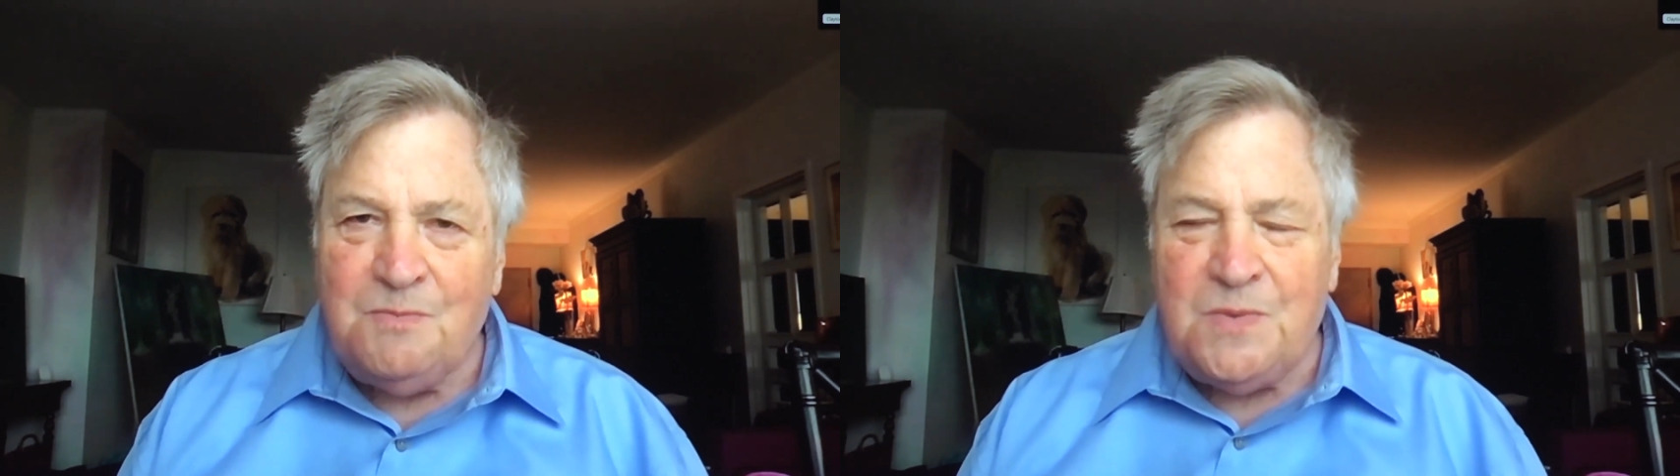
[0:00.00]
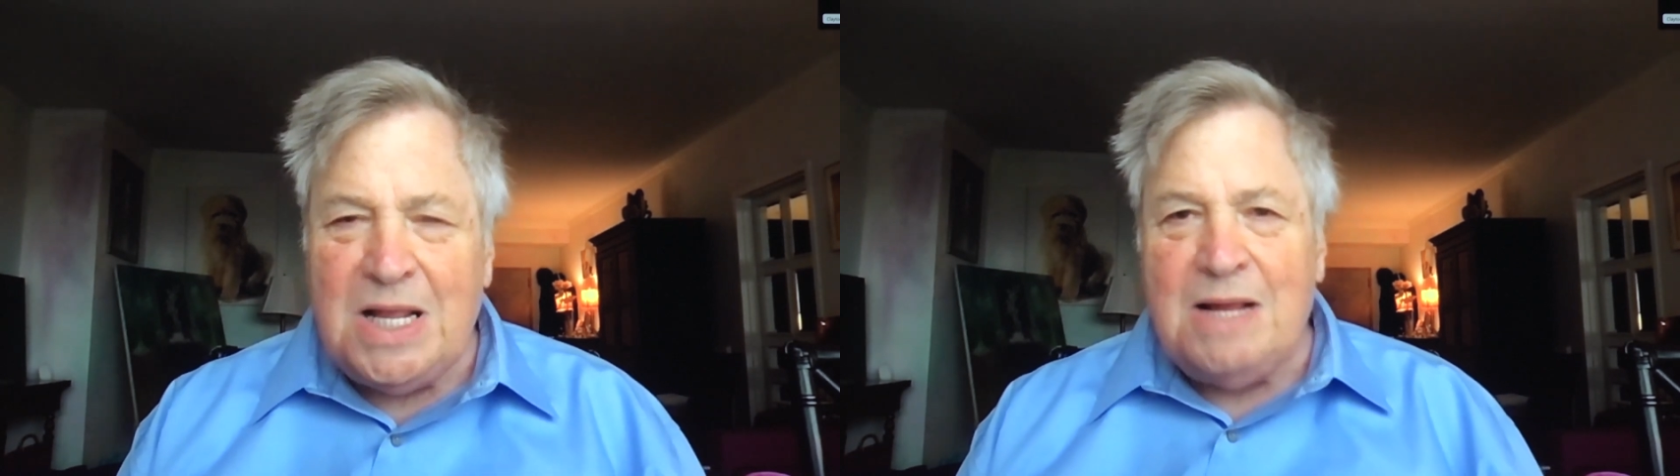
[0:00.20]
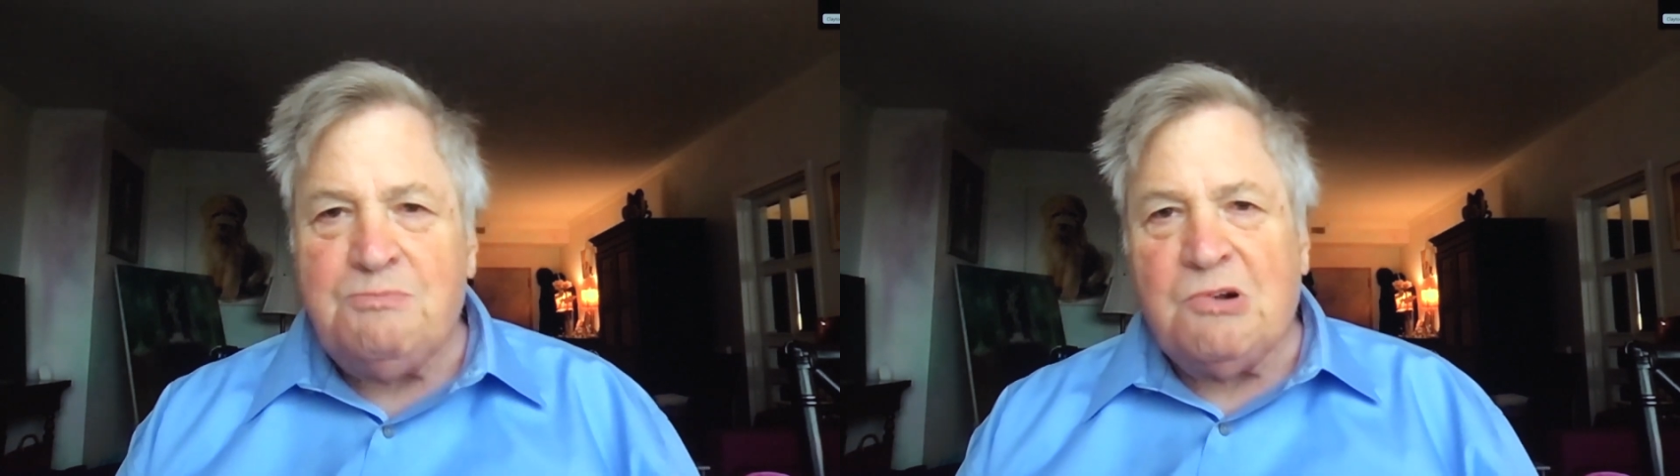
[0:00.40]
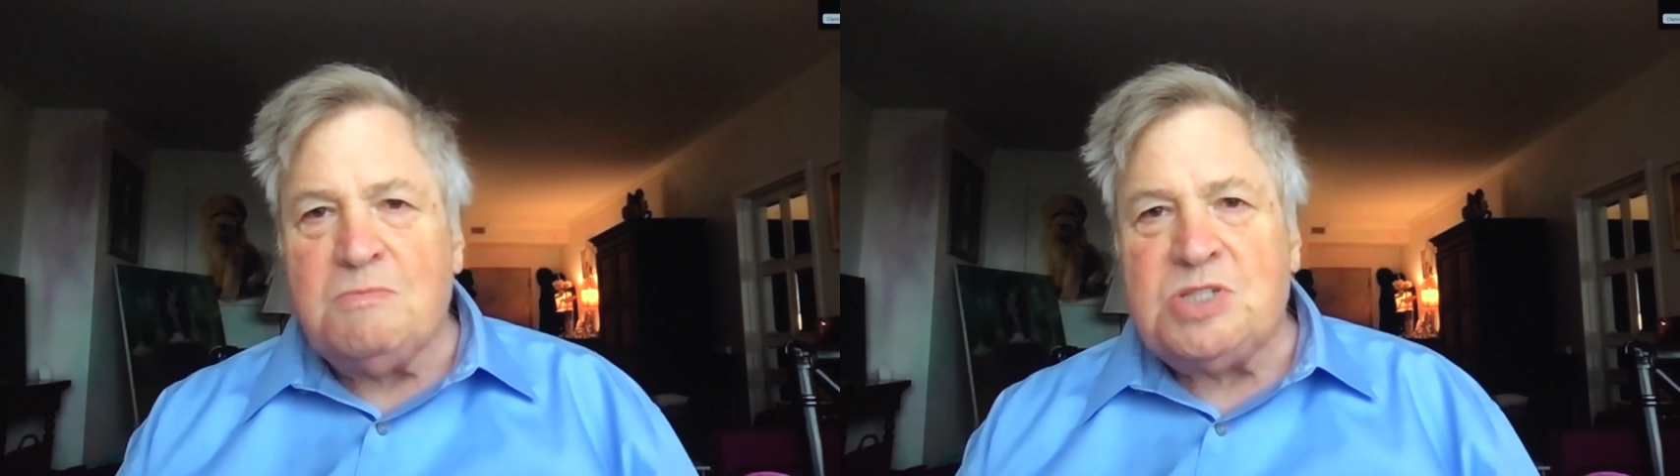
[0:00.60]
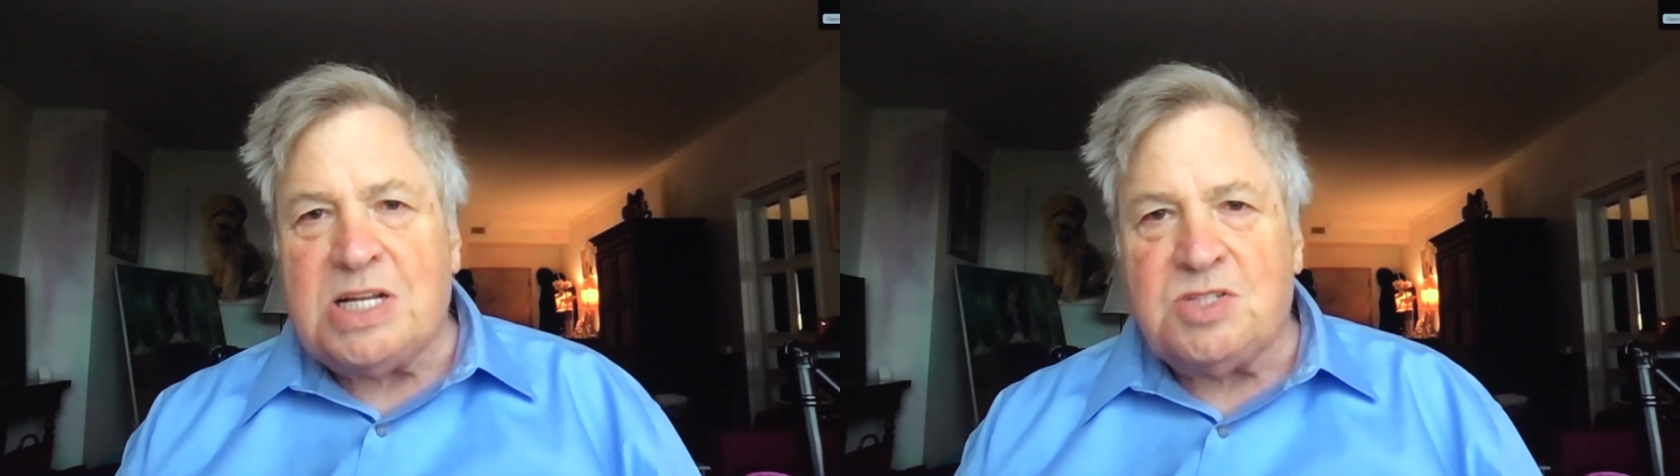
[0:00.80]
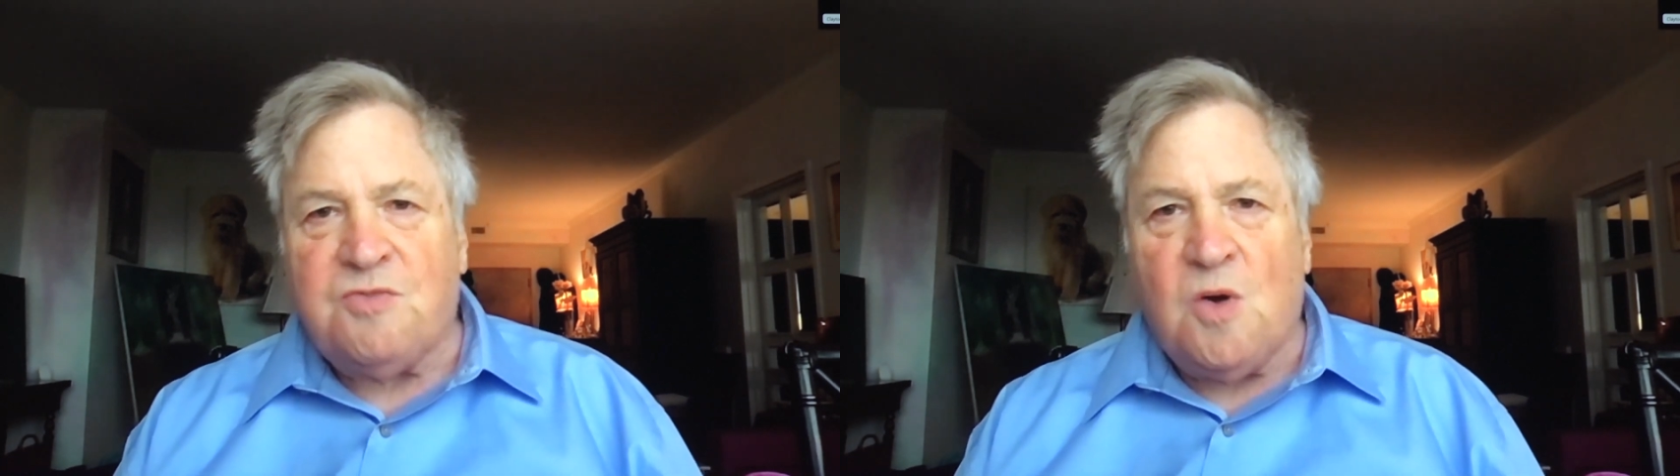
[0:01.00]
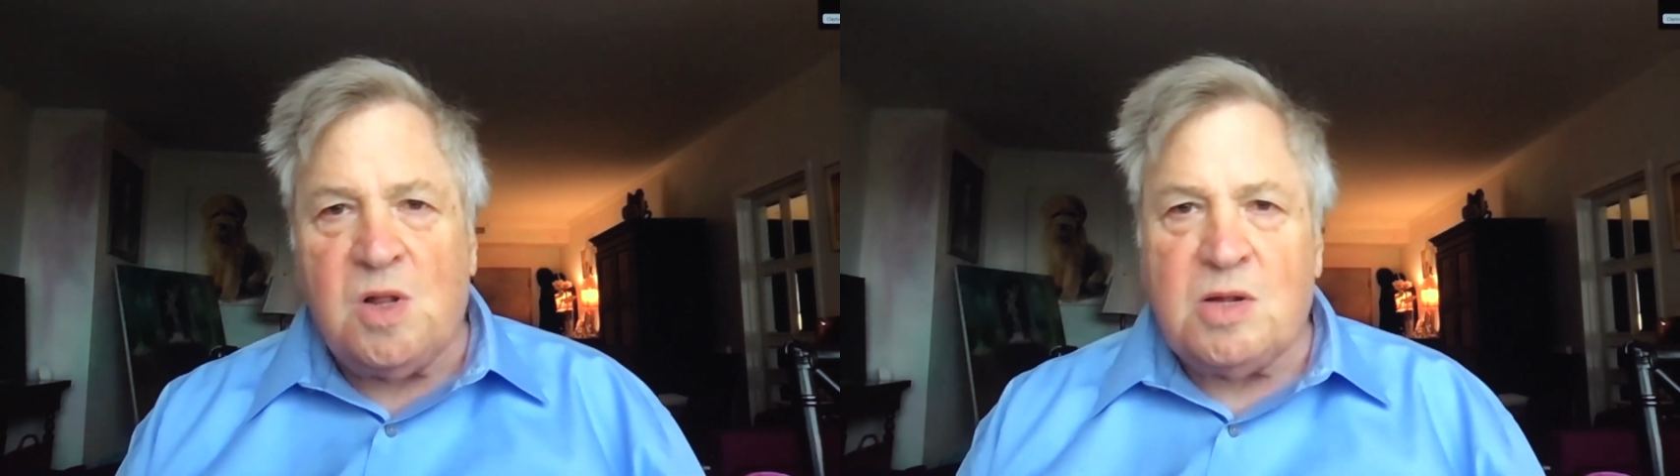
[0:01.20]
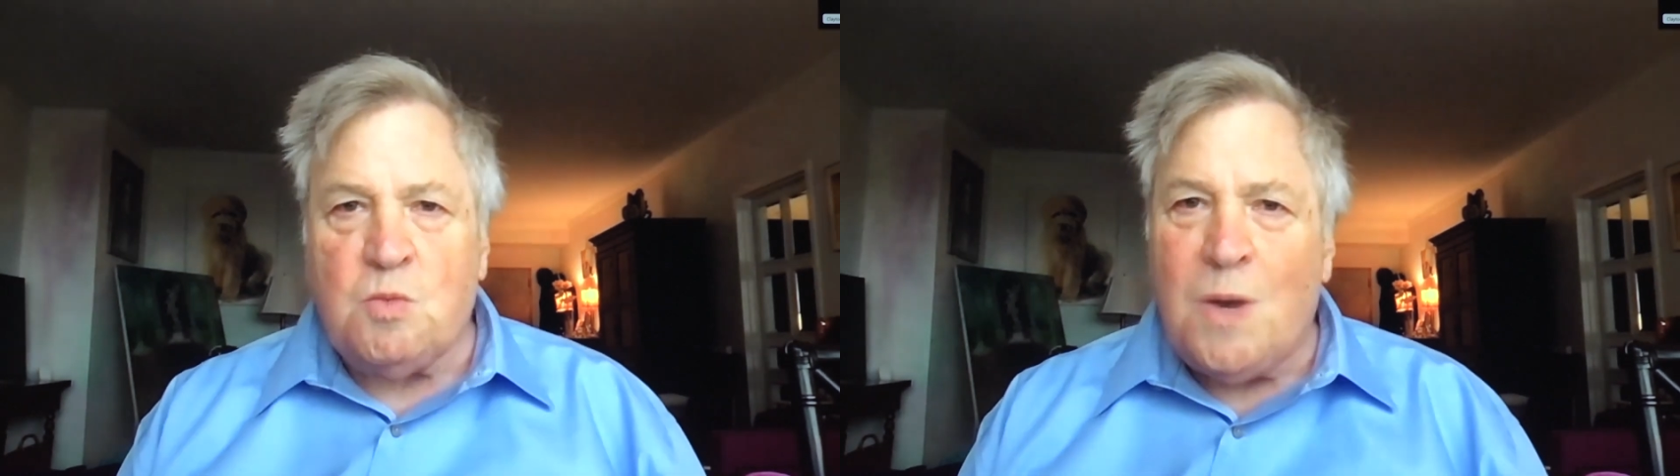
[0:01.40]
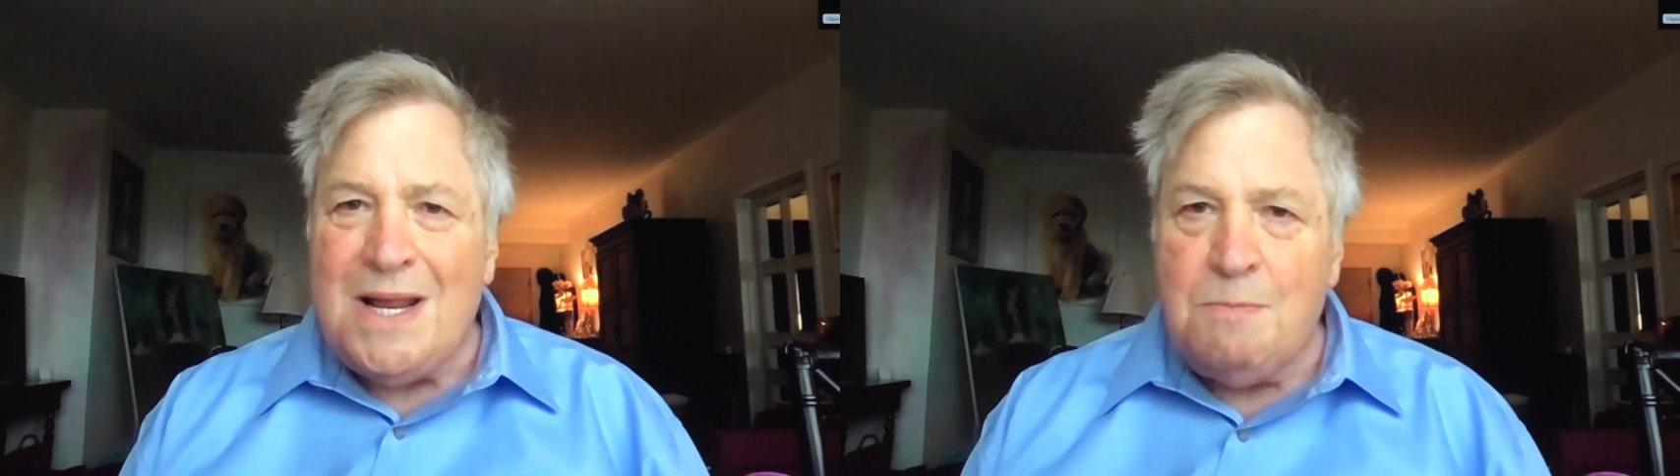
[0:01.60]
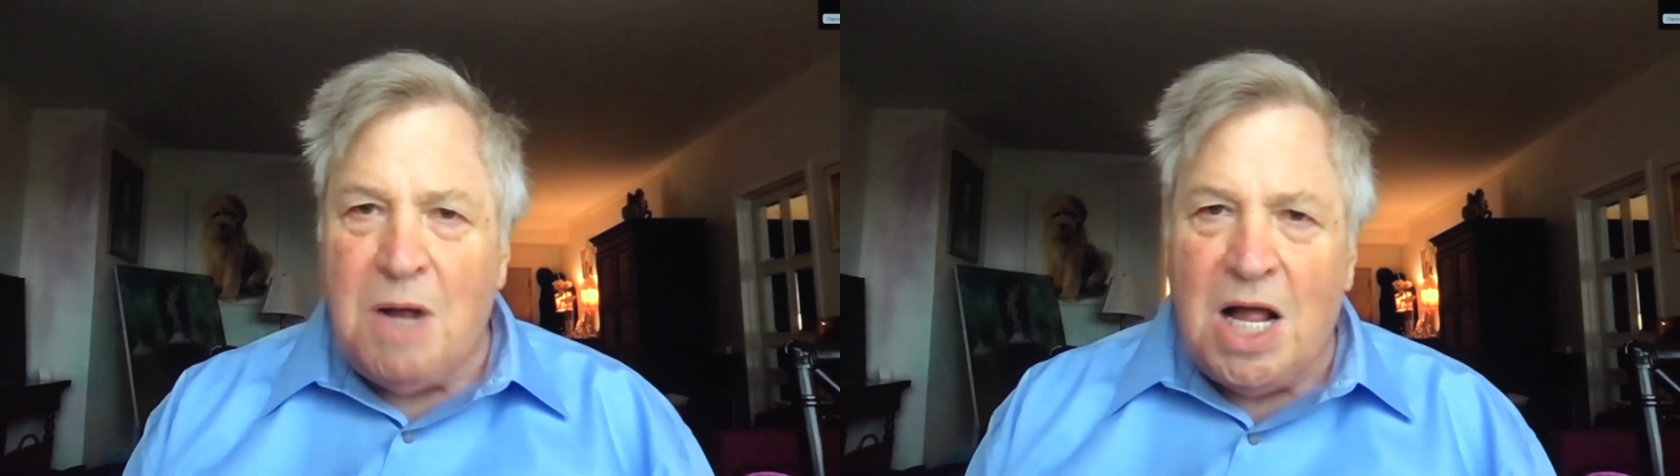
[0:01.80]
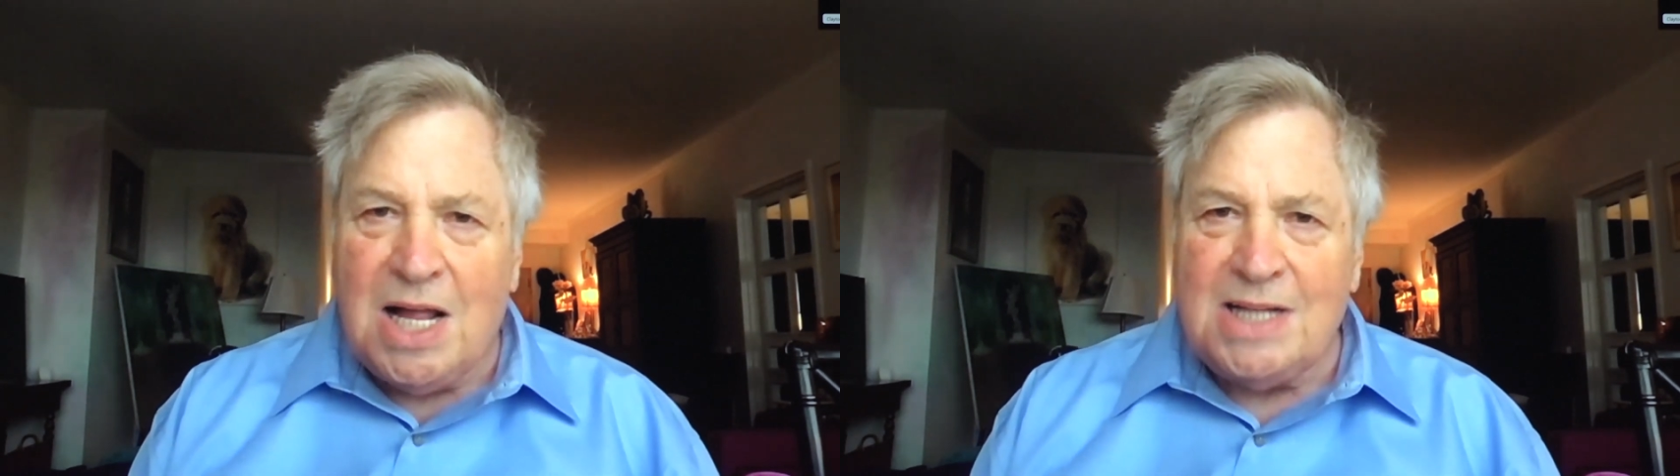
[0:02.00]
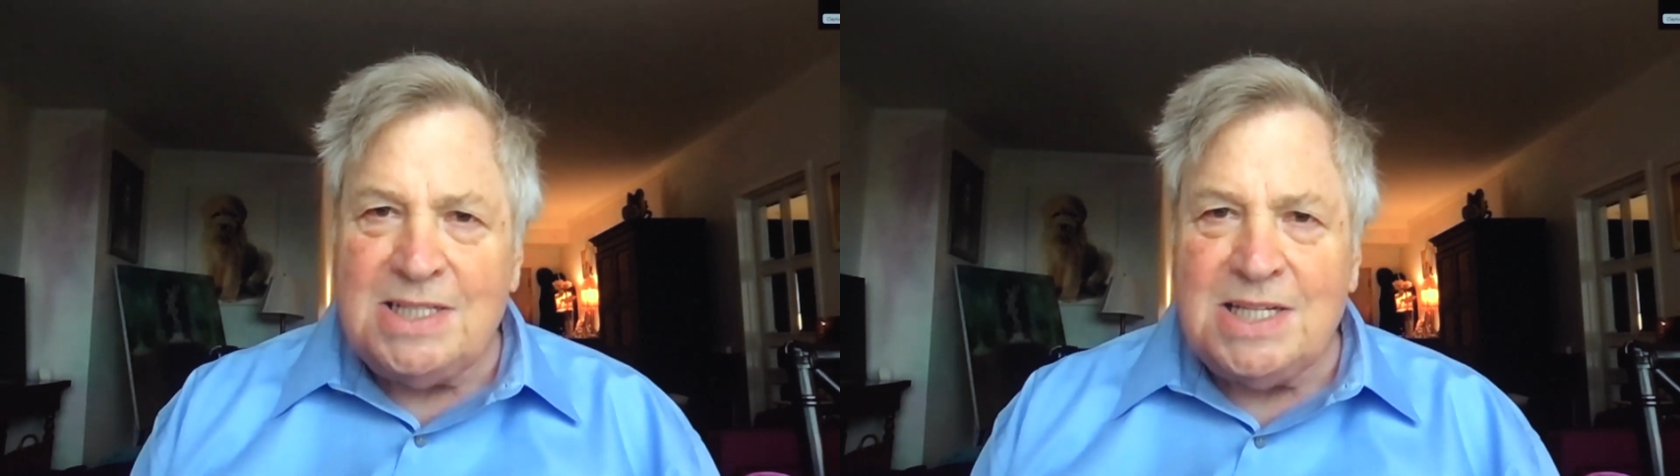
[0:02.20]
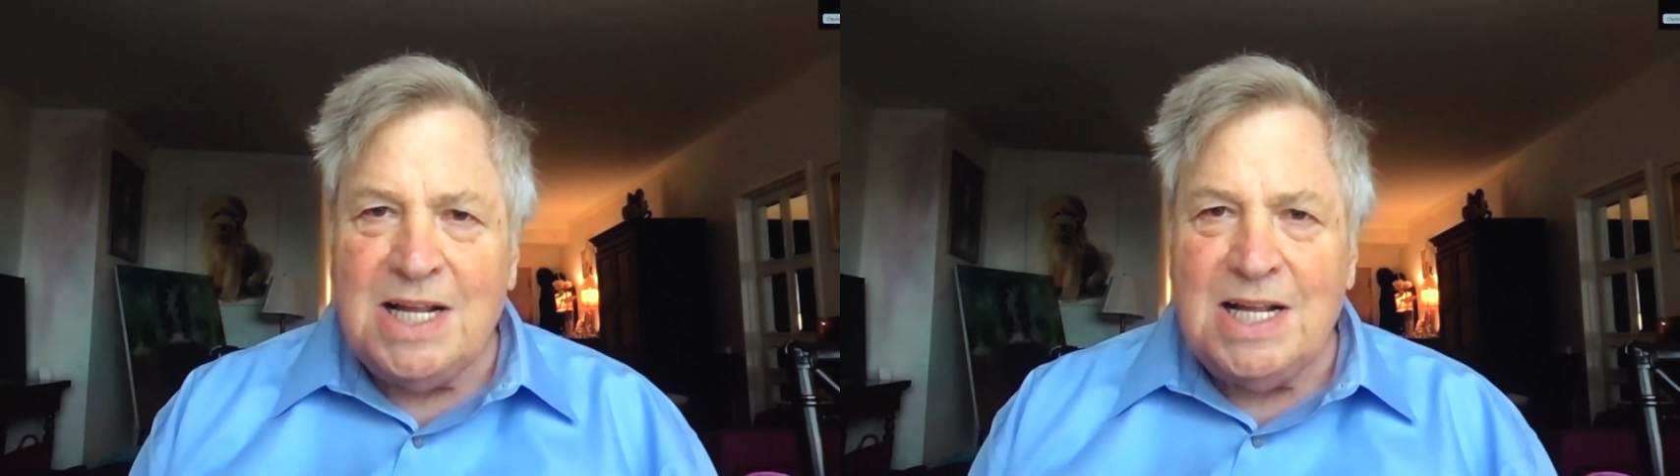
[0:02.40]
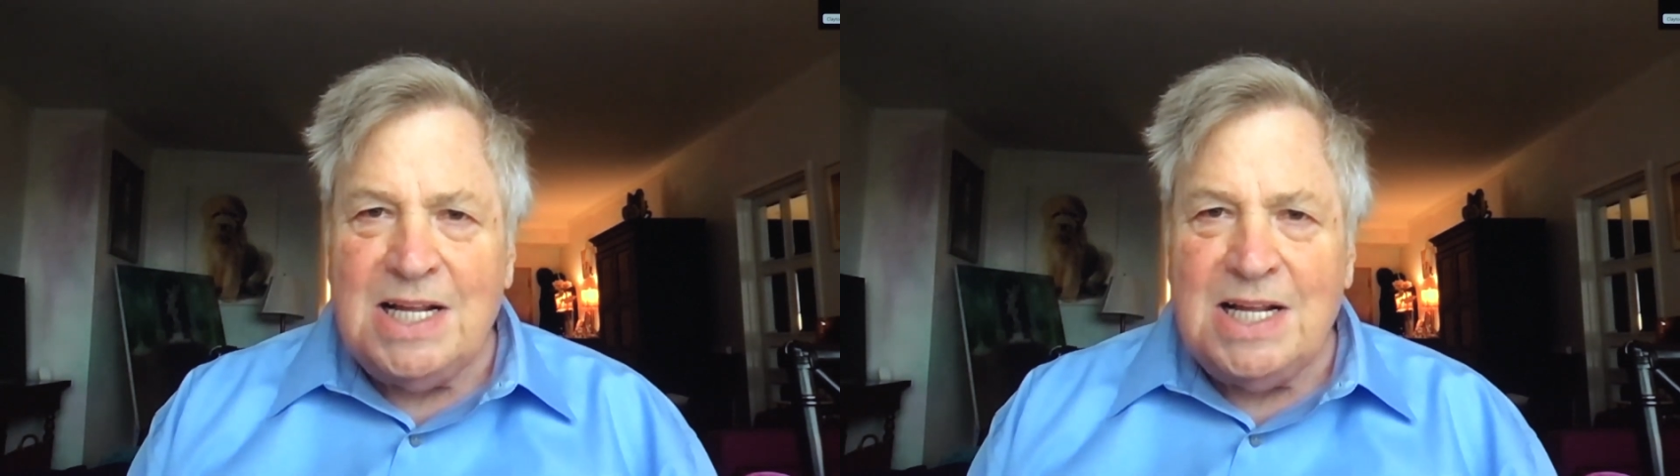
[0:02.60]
Abrams has fallen way behind